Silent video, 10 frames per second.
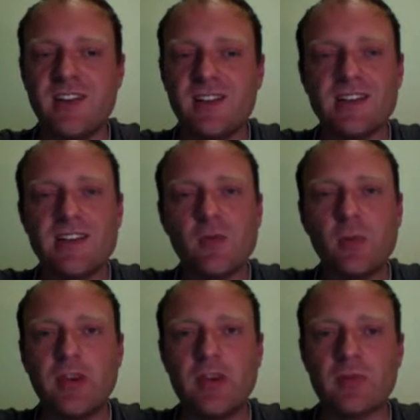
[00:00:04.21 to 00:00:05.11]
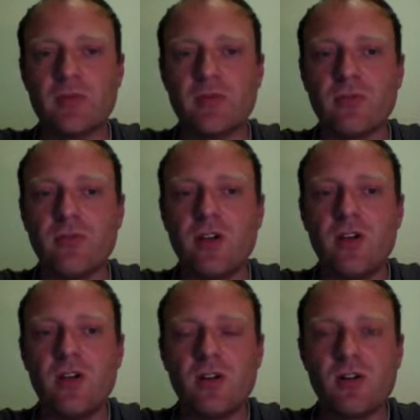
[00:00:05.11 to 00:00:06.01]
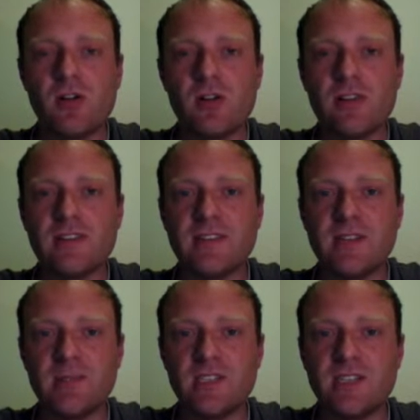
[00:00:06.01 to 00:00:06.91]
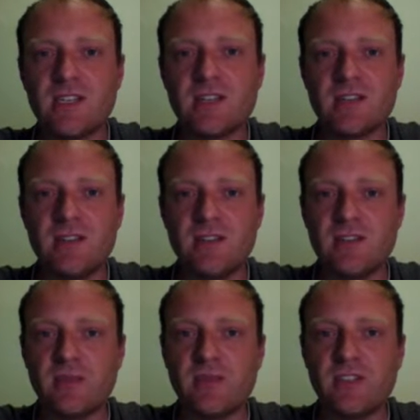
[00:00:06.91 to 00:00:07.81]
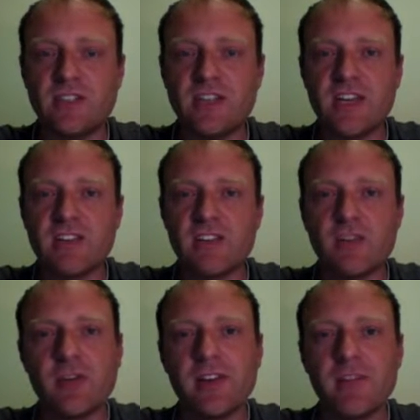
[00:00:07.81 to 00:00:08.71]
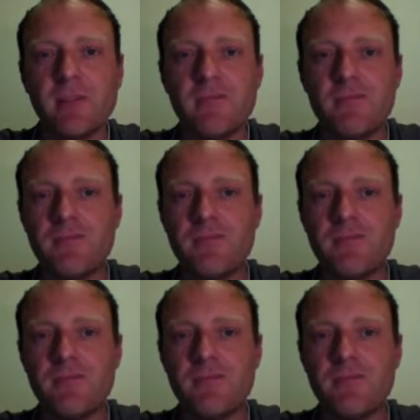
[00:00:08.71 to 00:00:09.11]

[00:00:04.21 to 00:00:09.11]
Today we'll be going through clock lesson number 6 in the Swift Education curriculum.